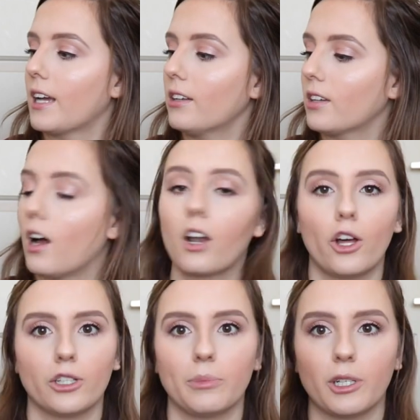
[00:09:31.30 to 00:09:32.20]
Caldecott
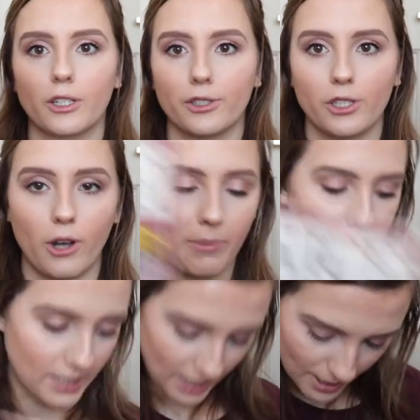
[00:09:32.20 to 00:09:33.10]
honor book, so I
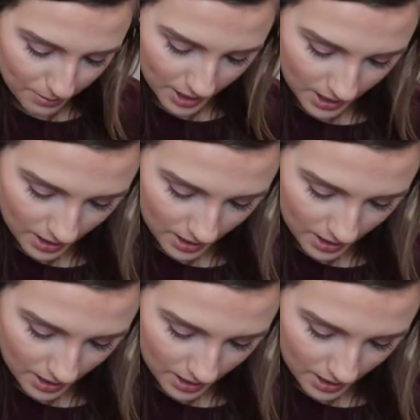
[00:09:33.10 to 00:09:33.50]
picked it up.